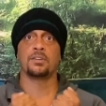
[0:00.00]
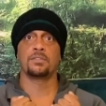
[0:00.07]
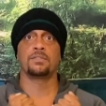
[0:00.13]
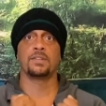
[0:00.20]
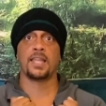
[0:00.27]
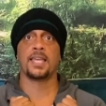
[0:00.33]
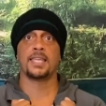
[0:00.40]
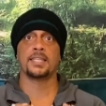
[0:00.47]

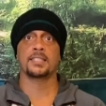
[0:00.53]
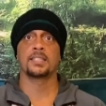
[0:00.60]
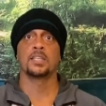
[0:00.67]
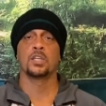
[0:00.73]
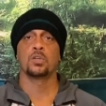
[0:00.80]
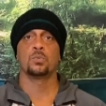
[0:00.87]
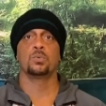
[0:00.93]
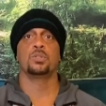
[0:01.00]
flight.
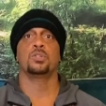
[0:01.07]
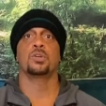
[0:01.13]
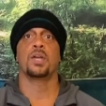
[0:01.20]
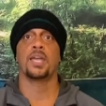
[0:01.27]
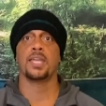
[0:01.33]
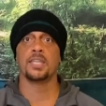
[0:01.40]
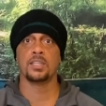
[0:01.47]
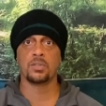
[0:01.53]
When you're
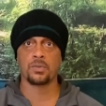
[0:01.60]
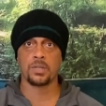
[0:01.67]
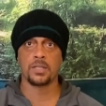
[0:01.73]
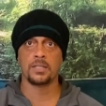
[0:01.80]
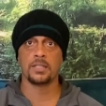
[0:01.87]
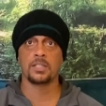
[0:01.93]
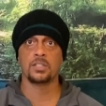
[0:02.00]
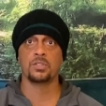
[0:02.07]

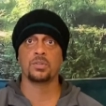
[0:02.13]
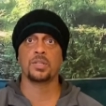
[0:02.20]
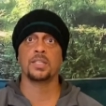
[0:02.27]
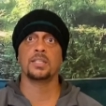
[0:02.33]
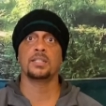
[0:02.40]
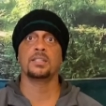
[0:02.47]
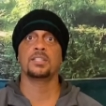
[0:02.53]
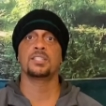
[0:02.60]
angry, you're
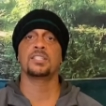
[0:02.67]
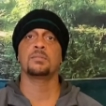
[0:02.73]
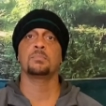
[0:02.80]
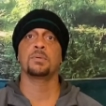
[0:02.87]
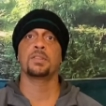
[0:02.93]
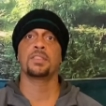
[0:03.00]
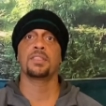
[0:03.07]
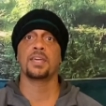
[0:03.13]
in the
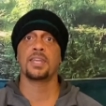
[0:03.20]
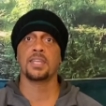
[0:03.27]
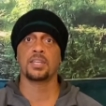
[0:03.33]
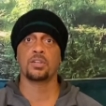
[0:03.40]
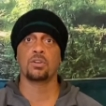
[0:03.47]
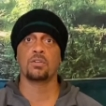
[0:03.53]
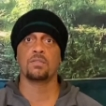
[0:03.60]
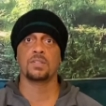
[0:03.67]
sympathetic
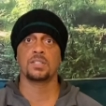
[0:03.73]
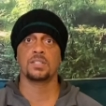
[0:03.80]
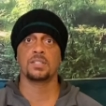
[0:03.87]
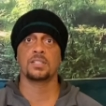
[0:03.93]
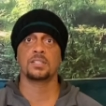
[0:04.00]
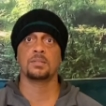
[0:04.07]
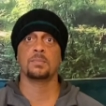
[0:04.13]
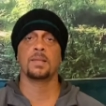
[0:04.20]
nervous
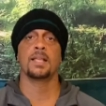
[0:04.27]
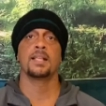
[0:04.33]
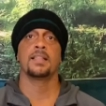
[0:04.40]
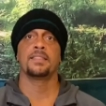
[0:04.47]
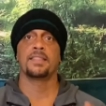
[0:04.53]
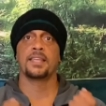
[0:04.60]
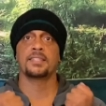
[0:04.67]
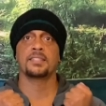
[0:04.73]
system.
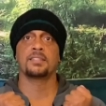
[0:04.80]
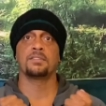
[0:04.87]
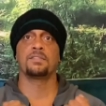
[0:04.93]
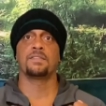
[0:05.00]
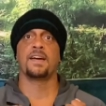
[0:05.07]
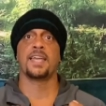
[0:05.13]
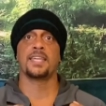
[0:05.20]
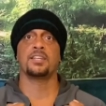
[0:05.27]
That's the
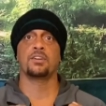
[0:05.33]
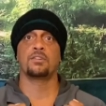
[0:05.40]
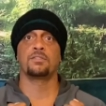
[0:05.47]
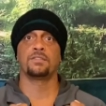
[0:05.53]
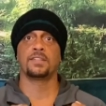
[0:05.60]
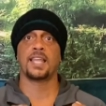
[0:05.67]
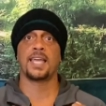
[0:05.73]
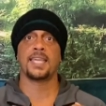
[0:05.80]
fight or
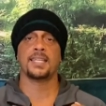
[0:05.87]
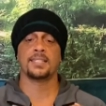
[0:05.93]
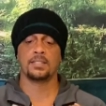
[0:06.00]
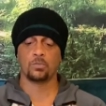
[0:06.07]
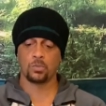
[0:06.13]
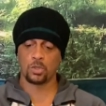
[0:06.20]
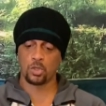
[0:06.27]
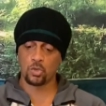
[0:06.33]
flight.
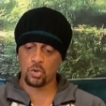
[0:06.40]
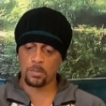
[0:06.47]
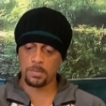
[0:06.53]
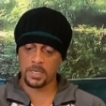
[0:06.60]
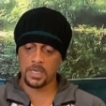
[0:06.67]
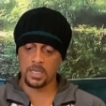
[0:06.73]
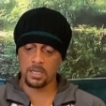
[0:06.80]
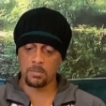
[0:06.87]
We're
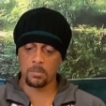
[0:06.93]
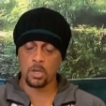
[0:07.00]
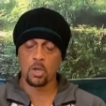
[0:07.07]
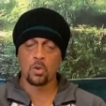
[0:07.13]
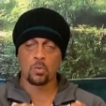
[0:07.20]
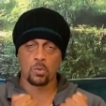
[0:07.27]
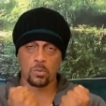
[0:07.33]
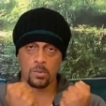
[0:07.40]
gripping up,
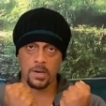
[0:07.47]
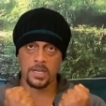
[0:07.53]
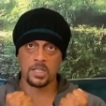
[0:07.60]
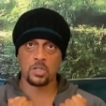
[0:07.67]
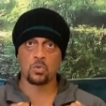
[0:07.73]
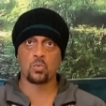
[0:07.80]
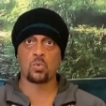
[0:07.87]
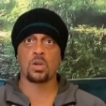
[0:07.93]
we're ready
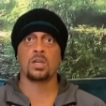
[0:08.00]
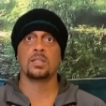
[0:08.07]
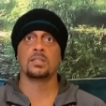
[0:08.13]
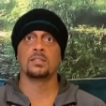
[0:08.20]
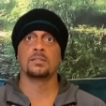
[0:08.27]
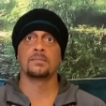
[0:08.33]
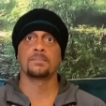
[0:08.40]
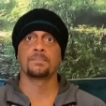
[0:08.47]
to
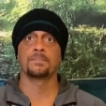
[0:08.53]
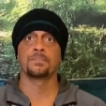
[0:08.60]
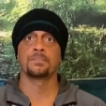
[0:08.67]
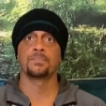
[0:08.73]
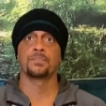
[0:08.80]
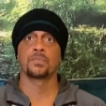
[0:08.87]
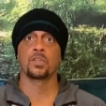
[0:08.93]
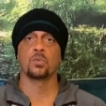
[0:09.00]
run.
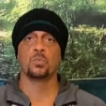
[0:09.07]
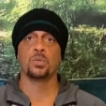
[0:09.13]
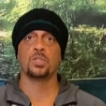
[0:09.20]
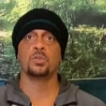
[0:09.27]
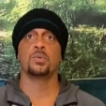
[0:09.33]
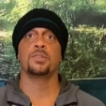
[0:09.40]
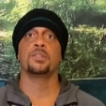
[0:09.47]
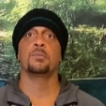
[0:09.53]
When
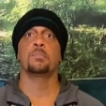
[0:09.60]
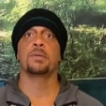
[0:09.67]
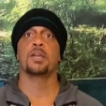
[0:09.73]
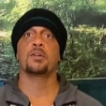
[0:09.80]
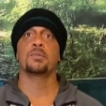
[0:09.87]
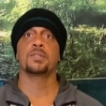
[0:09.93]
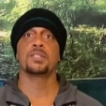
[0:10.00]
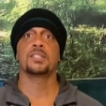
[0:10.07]
you're in the
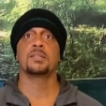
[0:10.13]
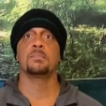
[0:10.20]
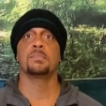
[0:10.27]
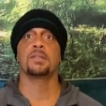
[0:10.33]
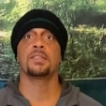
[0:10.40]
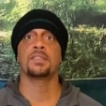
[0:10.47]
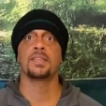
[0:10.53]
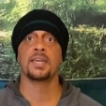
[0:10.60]

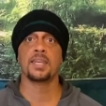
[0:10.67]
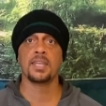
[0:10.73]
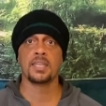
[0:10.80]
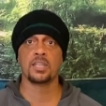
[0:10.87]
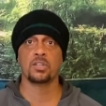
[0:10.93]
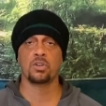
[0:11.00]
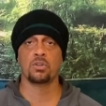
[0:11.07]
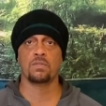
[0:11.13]

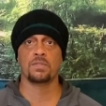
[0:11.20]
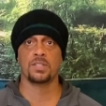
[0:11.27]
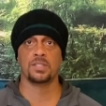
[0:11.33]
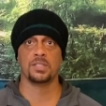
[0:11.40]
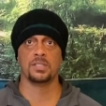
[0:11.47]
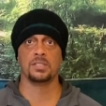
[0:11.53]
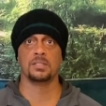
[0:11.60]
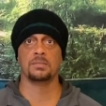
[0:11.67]
parasympathetic nervous
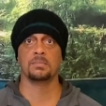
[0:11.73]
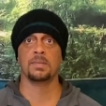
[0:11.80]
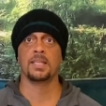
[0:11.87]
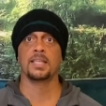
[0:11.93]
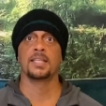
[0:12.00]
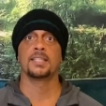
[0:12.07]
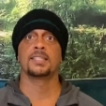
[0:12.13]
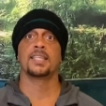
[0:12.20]
system,
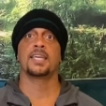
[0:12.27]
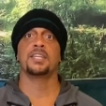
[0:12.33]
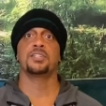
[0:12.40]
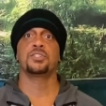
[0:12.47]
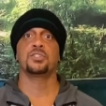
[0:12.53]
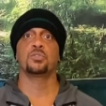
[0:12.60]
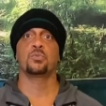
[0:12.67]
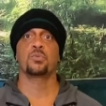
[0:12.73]
that
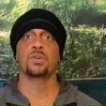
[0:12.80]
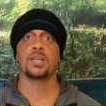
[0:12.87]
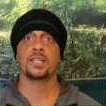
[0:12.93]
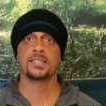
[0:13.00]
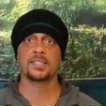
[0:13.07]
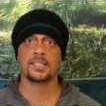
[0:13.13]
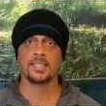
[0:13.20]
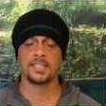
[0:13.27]
is the
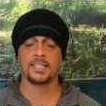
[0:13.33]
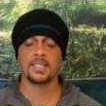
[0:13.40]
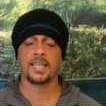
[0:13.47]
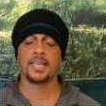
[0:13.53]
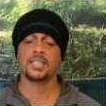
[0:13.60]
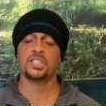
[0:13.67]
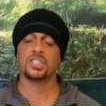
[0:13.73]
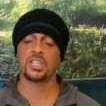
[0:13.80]
rest and
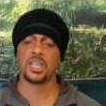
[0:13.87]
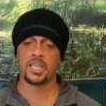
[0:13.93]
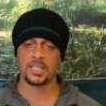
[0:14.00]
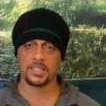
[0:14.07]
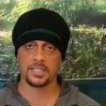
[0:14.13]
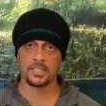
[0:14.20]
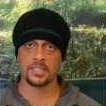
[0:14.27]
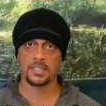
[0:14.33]

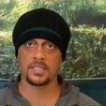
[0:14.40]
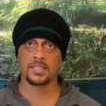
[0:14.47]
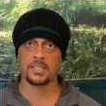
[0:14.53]
digest.